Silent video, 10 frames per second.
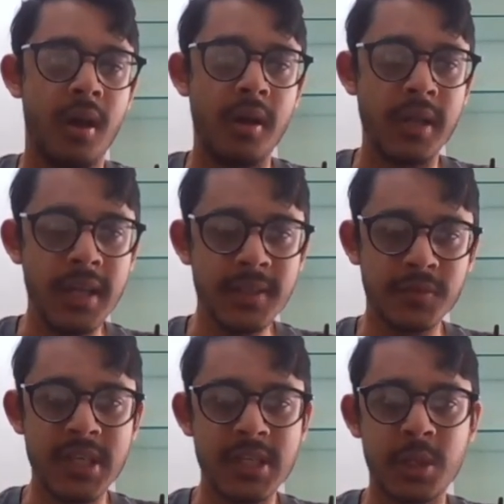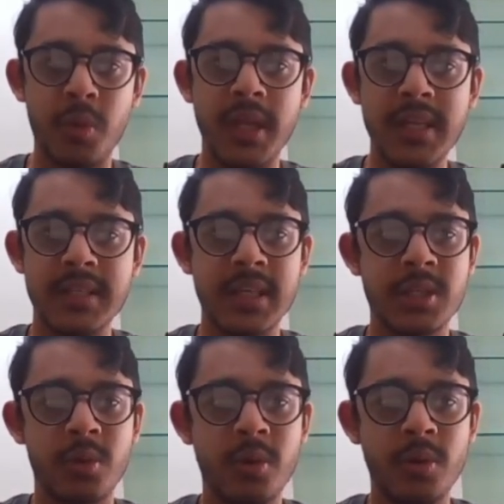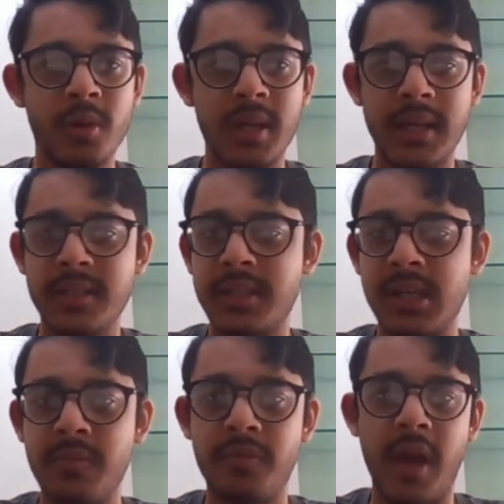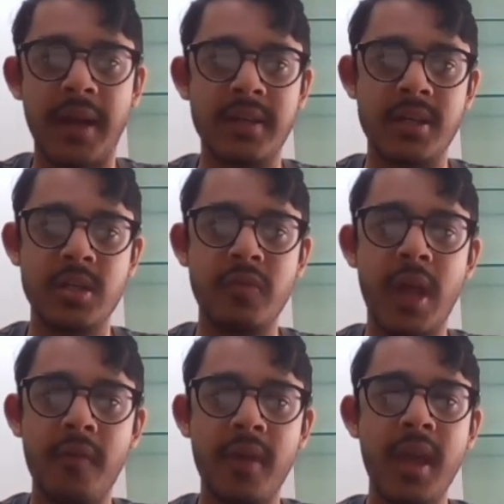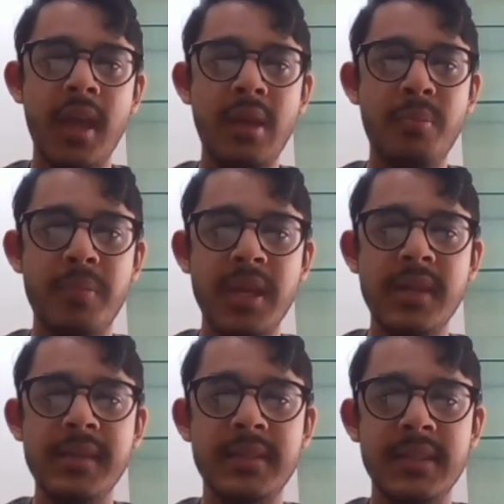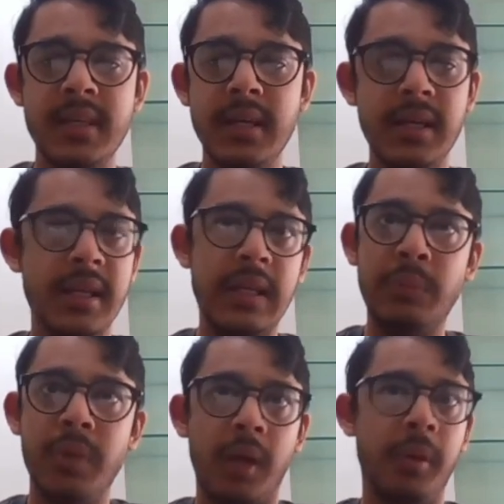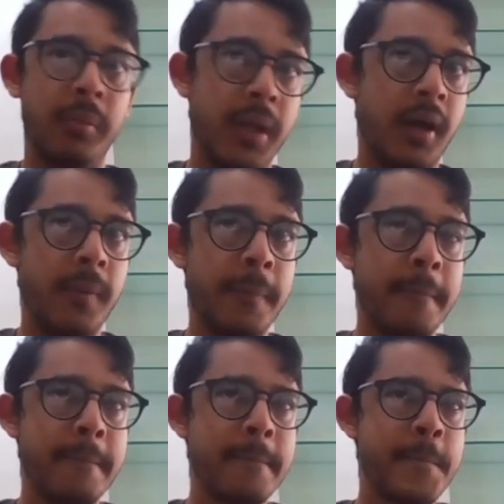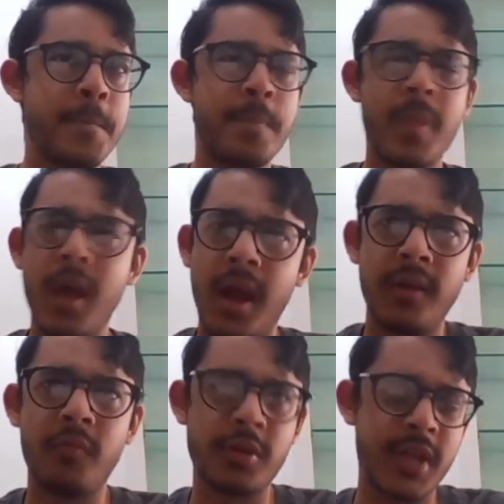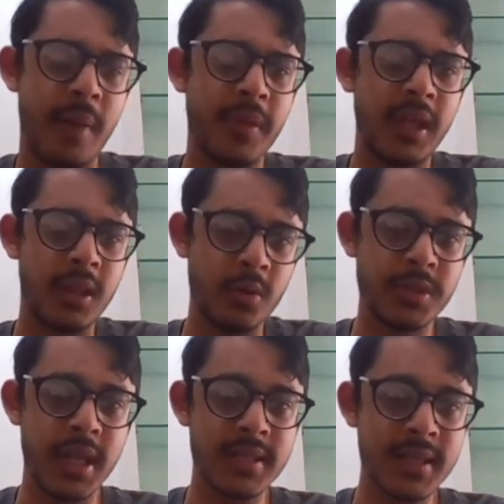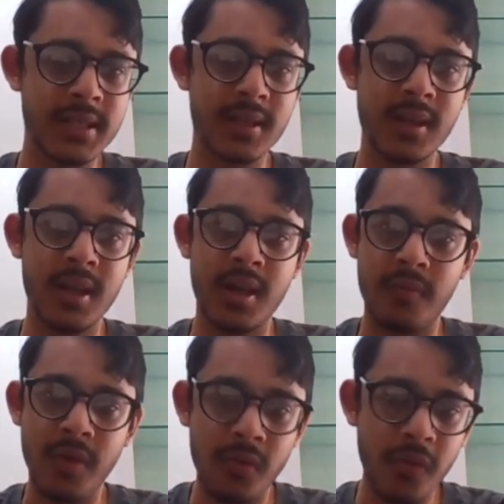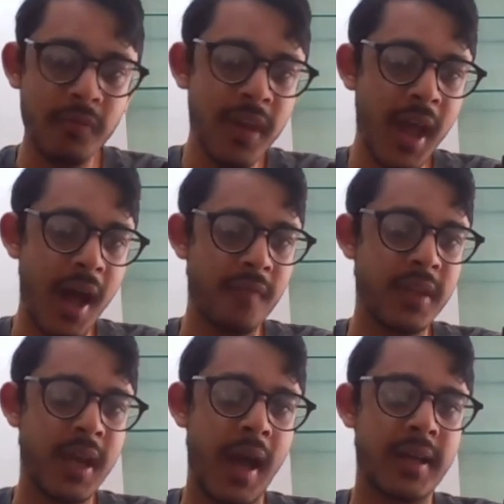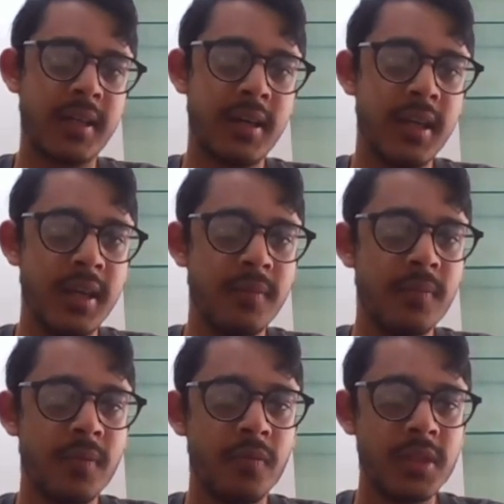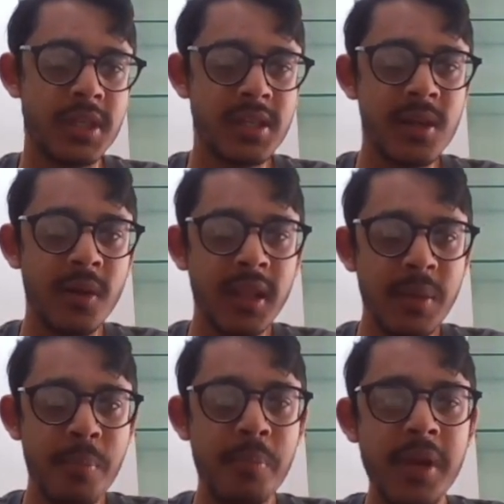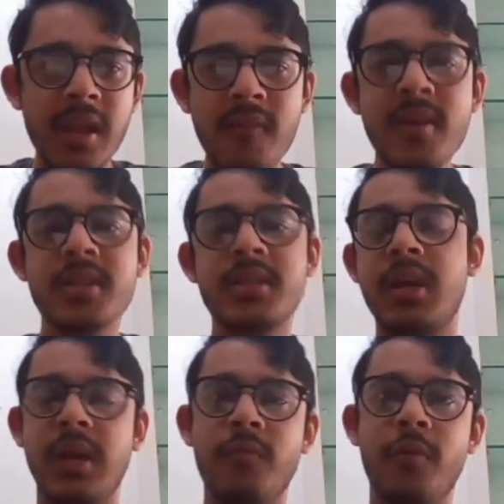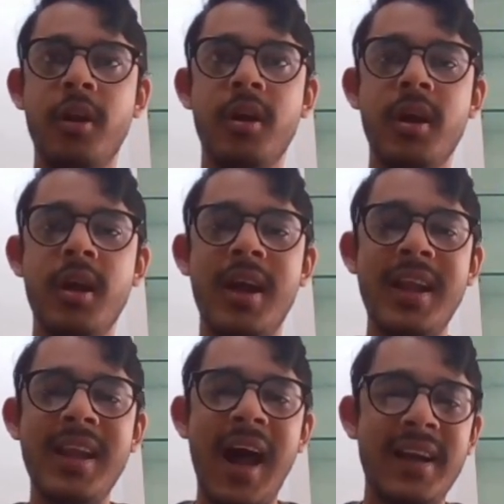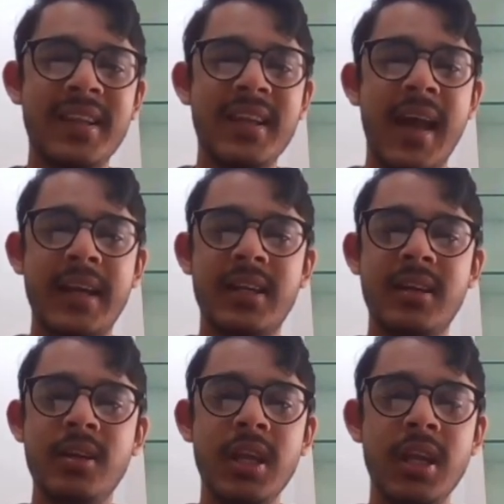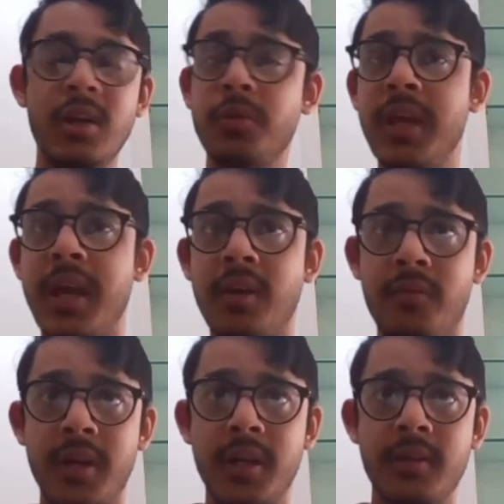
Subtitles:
Each of these queries is going to look like a stream of characters. So we have A, B, C, D, blah, blah, blah. And what's happening in those cases? Well, when we have the character D, we'll just look at the previous stream word and add the character D to the end of it.